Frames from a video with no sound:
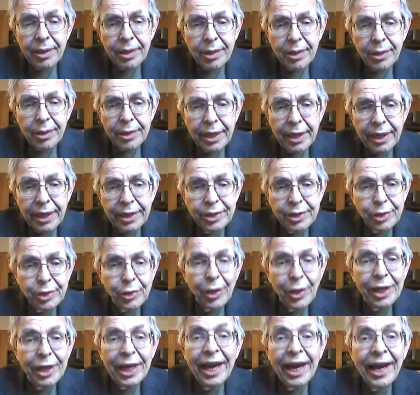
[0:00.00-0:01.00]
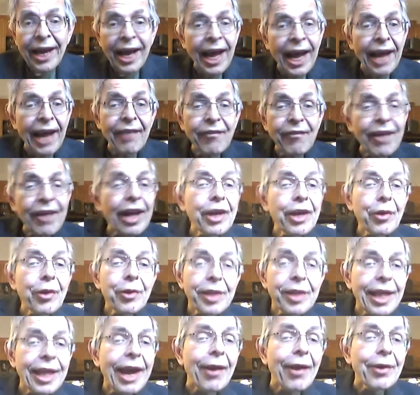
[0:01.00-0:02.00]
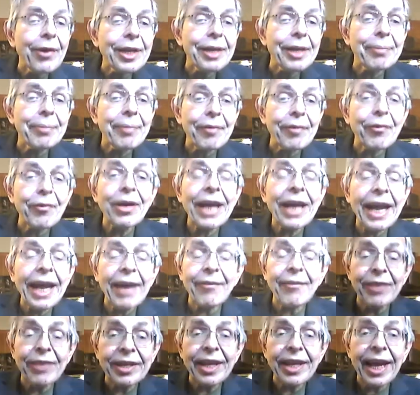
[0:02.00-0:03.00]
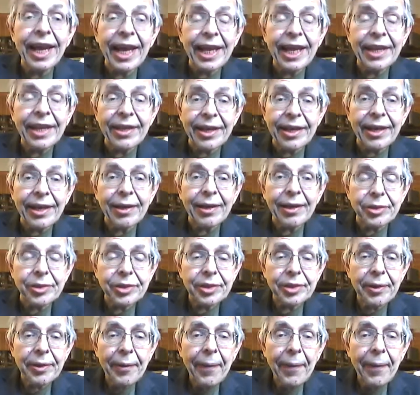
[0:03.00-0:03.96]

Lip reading: Okay, so I value clarity above anything else.